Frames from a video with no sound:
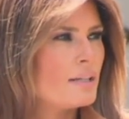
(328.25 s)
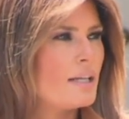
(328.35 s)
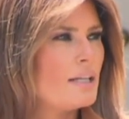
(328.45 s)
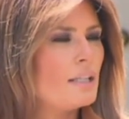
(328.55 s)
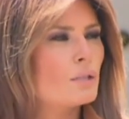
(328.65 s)

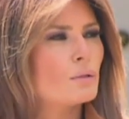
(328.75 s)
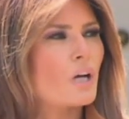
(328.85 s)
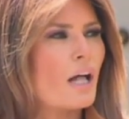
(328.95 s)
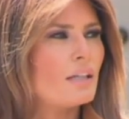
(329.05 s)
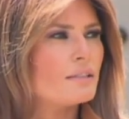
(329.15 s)
they need to
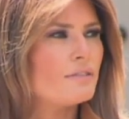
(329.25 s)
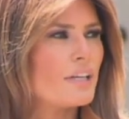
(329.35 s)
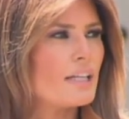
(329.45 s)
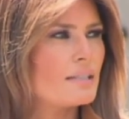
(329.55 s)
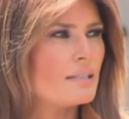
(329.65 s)

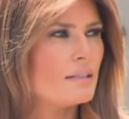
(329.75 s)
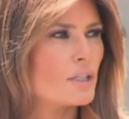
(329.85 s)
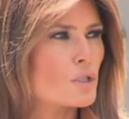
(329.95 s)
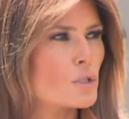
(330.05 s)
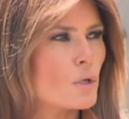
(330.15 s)
cultivate
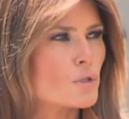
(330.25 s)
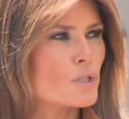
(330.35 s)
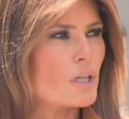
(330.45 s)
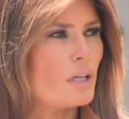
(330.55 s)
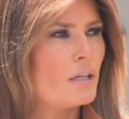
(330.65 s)
their
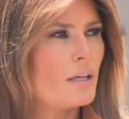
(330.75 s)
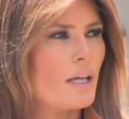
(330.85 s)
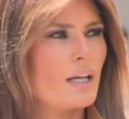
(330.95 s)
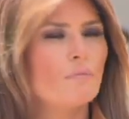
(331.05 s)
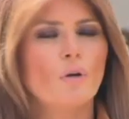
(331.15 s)
social
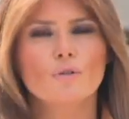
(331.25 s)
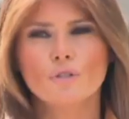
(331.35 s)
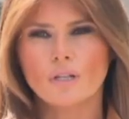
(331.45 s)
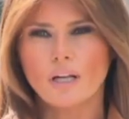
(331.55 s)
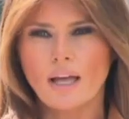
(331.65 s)
and emotional